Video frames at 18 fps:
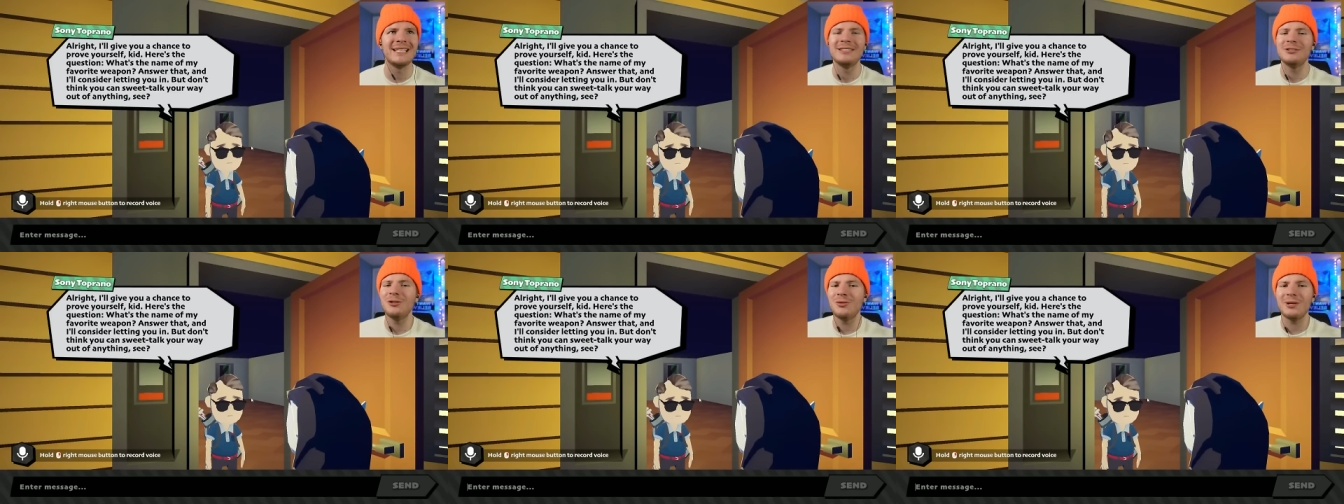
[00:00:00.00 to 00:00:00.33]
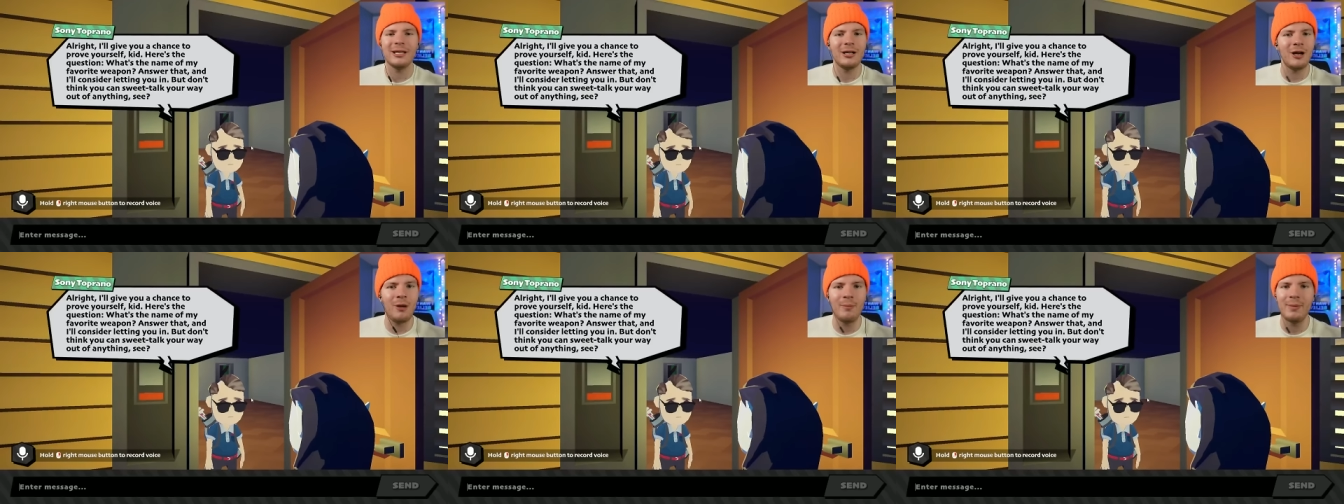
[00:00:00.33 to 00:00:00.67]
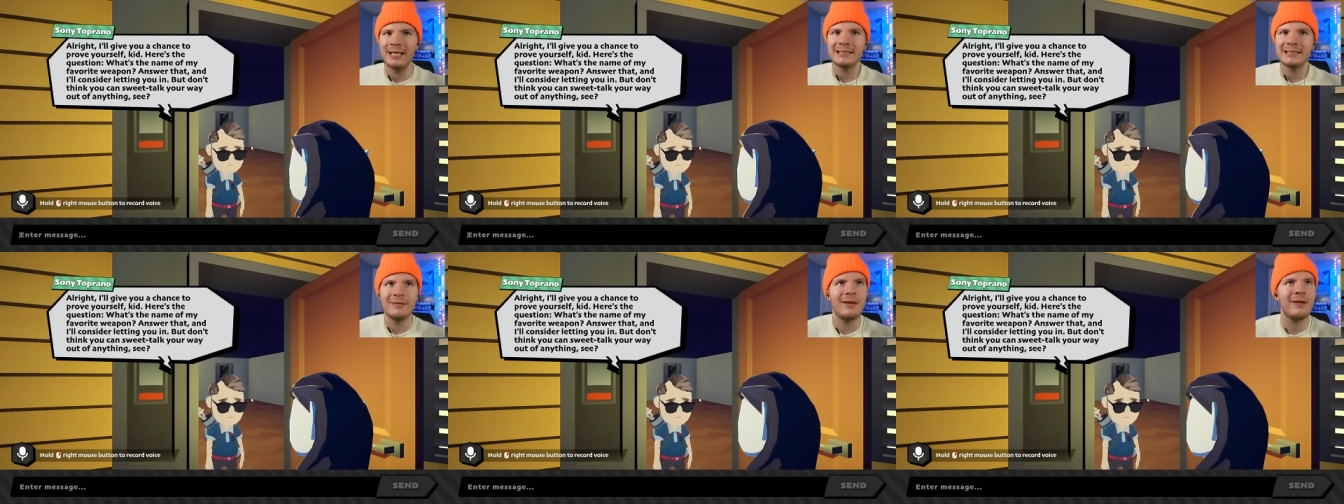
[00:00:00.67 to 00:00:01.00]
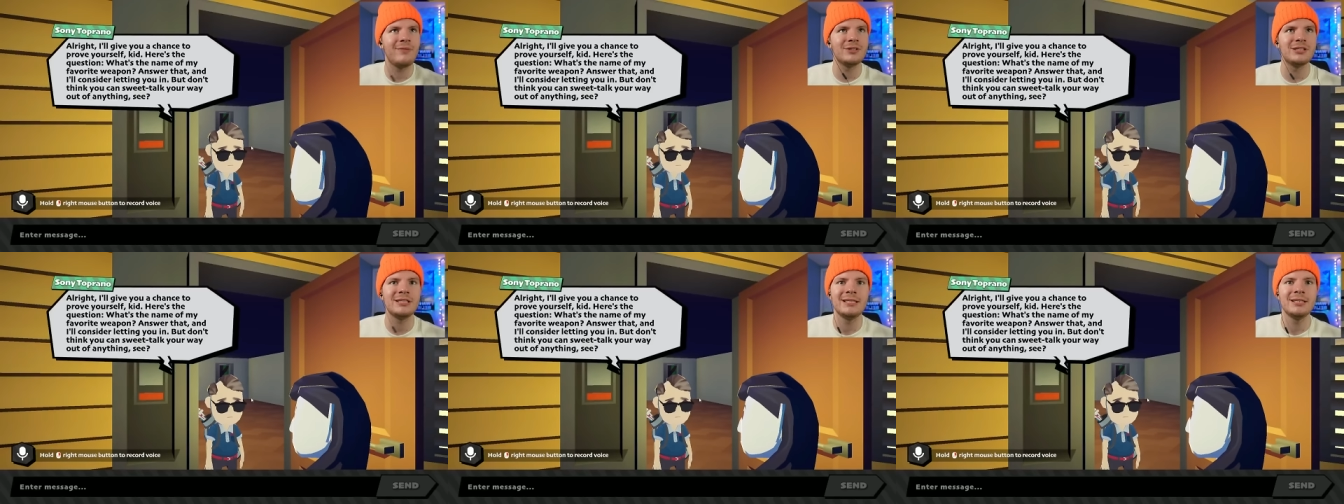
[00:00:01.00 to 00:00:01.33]
and don't get on me because I've
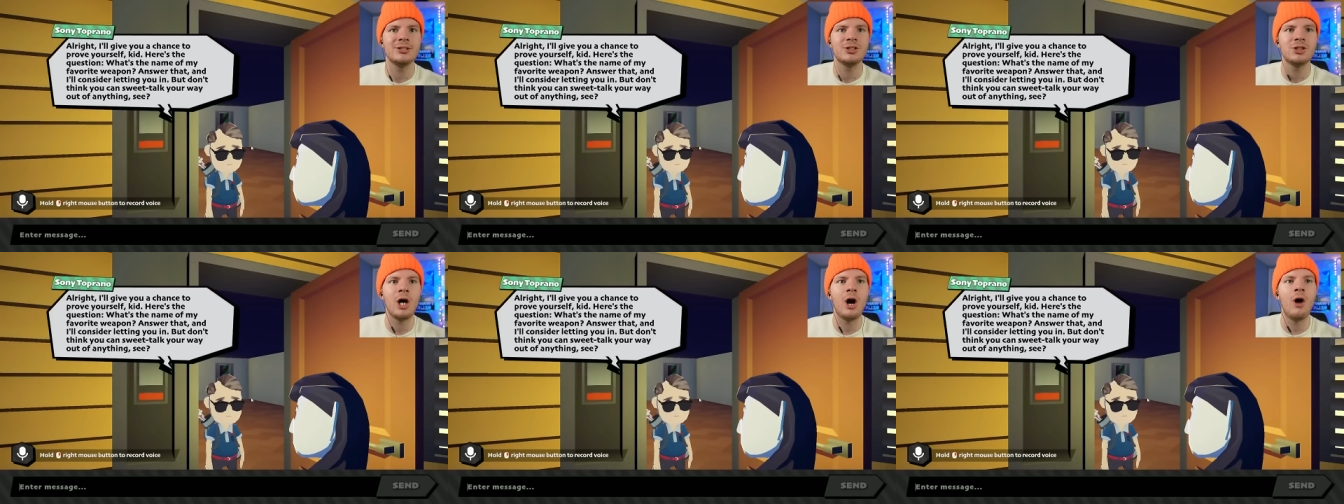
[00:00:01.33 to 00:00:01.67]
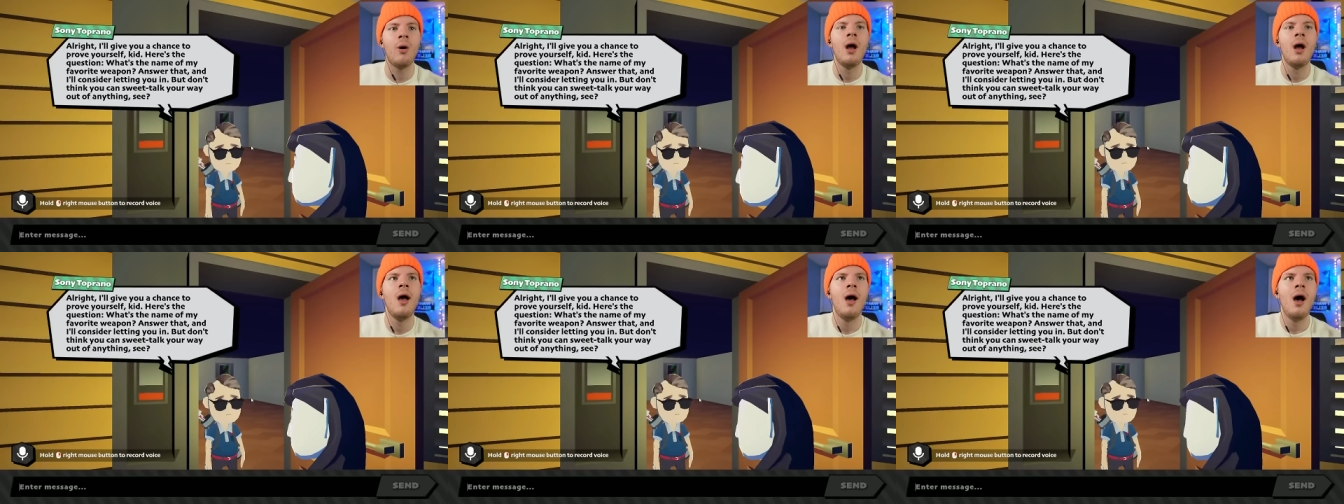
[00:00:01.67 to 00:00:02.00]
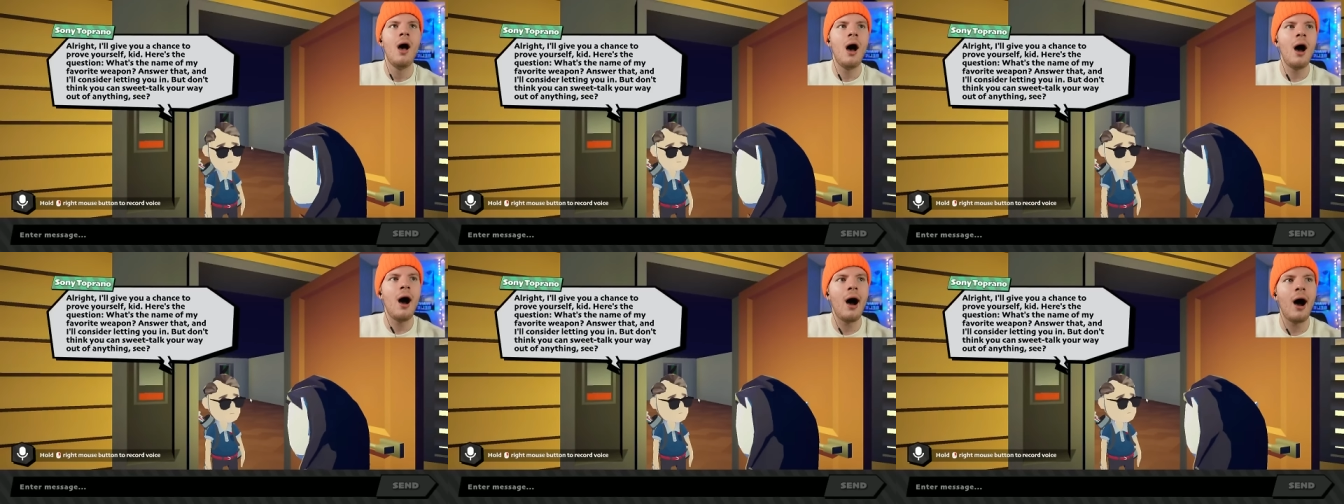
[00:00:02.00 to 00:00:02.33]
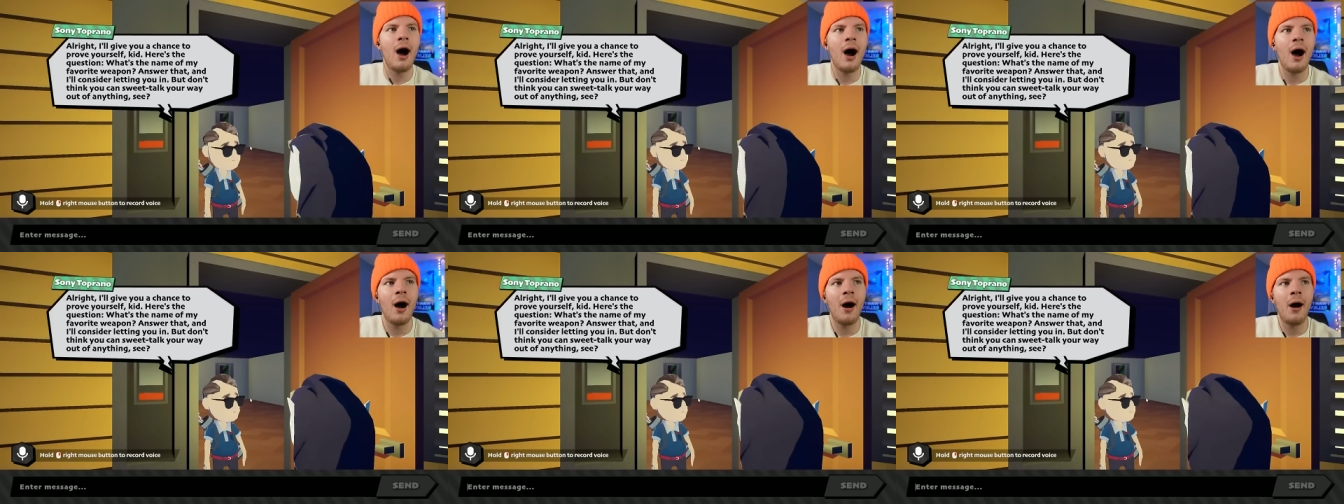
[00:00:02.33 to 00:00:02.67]
never seen the show.
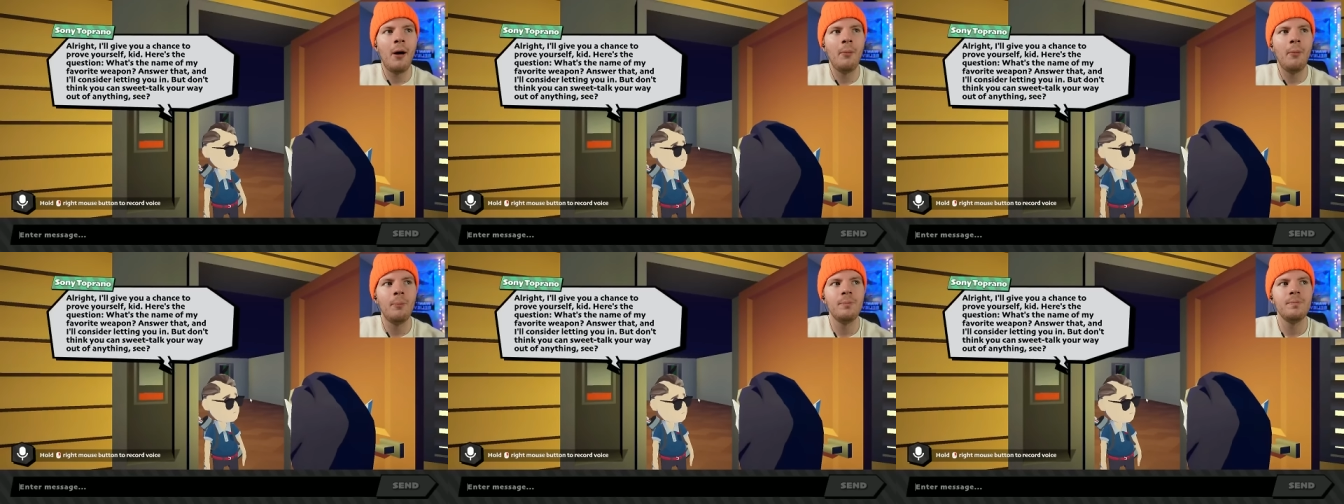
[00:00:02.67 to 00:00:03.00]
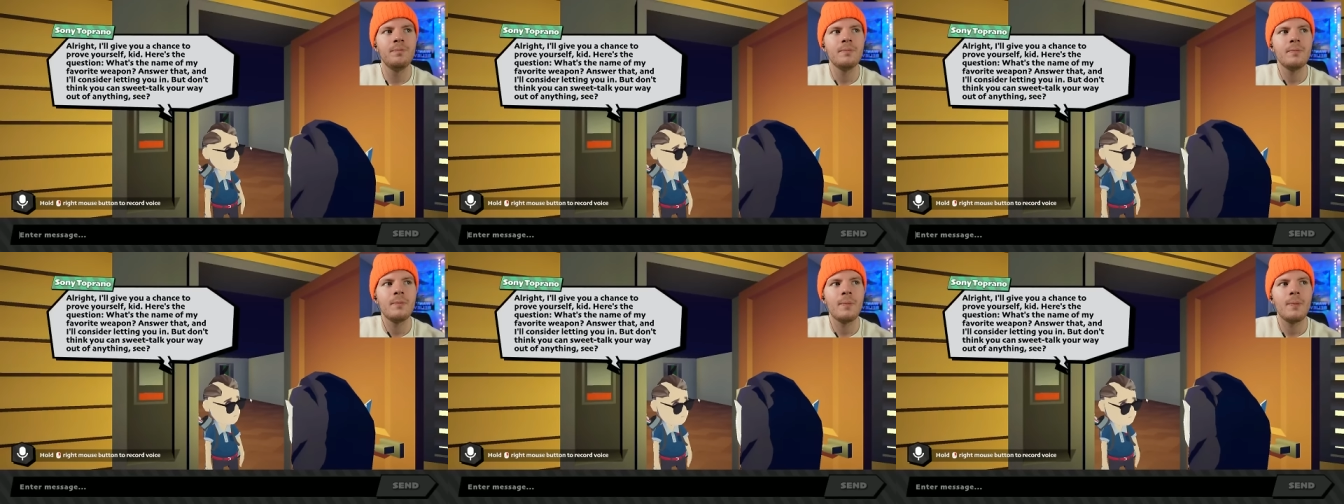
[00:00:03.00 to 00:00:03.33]
Um...